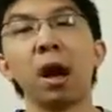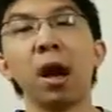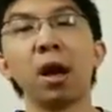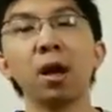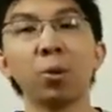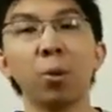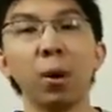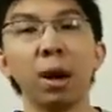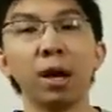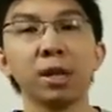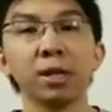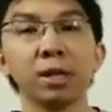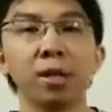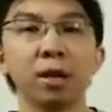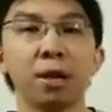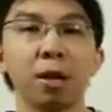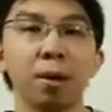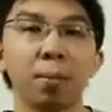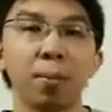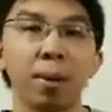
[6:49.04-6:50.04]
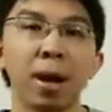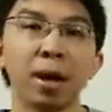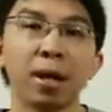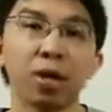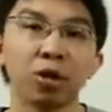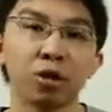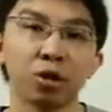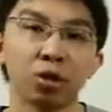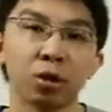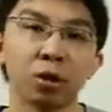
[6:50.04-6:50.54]
Otherwise,
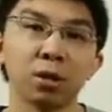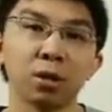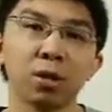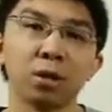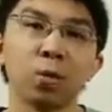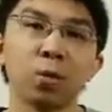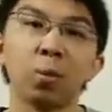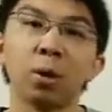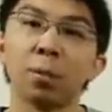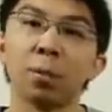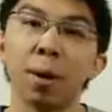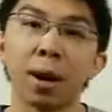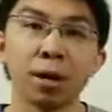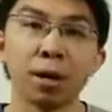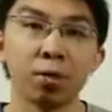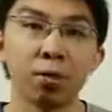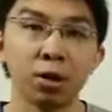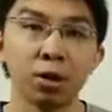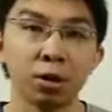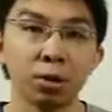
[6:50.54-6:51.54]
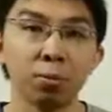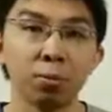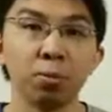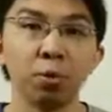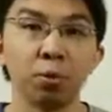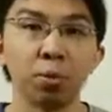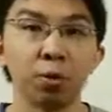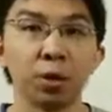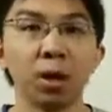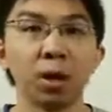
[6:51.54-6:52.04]
panning shots were buttery
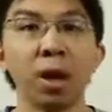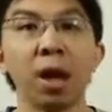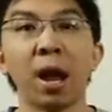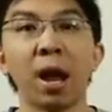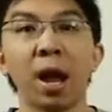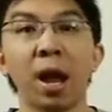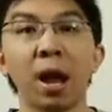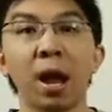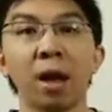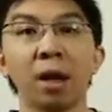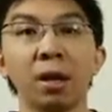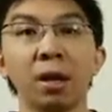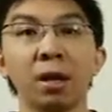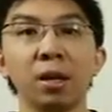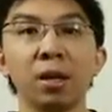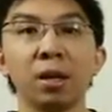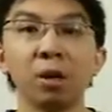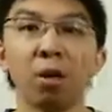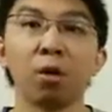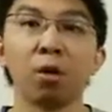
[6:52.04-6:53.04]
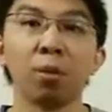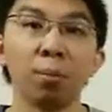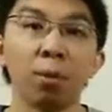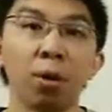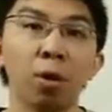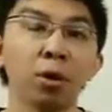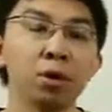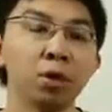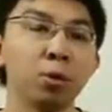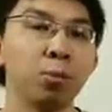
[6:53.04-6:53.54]
smooth, and the
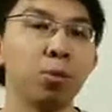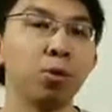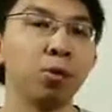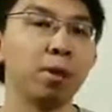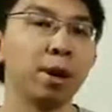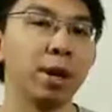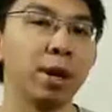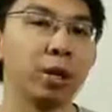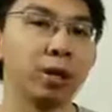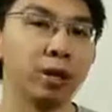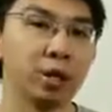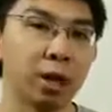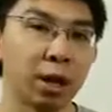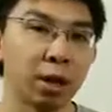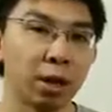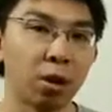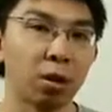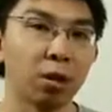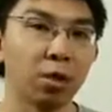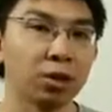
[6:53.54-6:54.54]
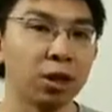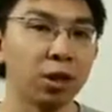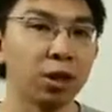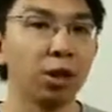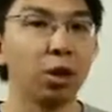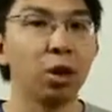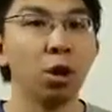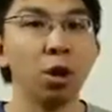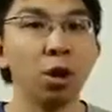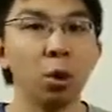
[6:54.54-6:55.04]
onboard smoke gradation
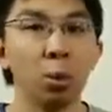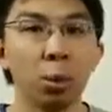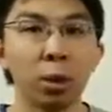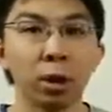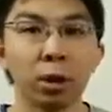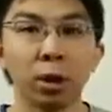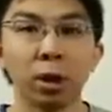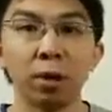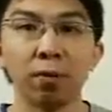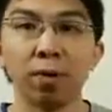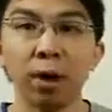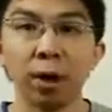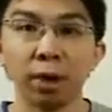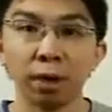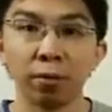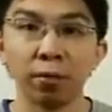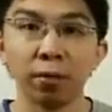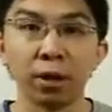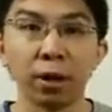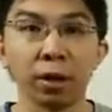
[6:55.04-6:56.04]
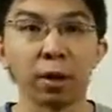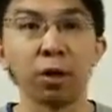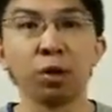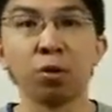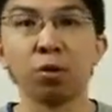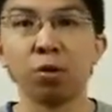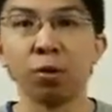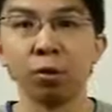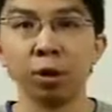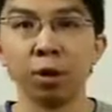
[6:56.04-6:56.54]
technology worked effectively
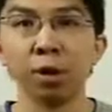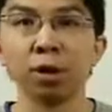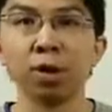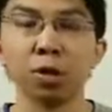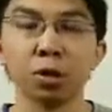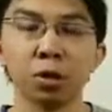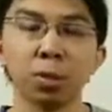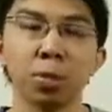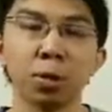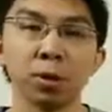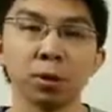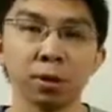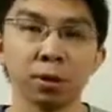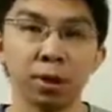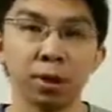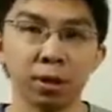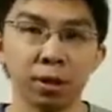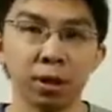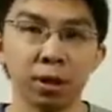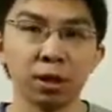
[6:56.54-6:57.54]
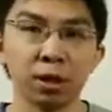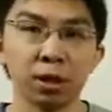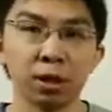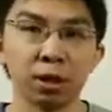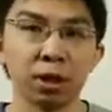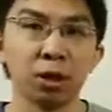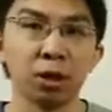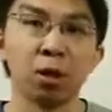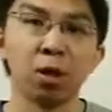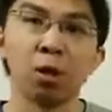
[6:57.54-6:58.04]
to reduce
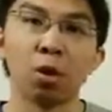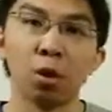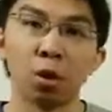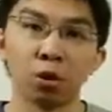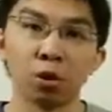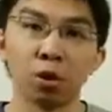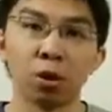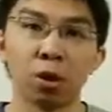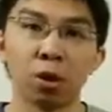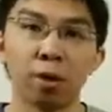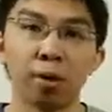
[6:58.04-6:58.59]
posterization or